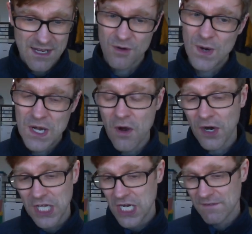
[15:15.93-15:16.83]
We're not
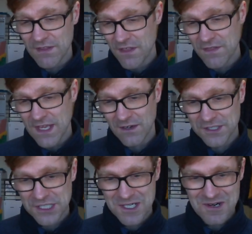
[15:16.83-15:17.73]
going to cover the
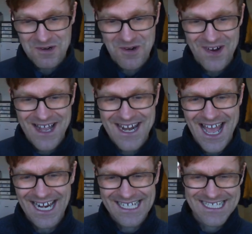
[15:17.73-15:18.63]
theological
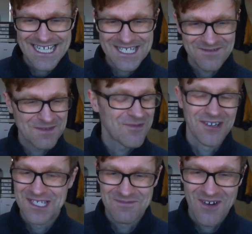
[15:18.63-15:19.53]
analysis of the
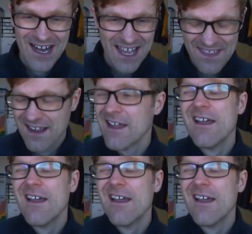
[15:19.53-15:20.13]
Protestant work ethic.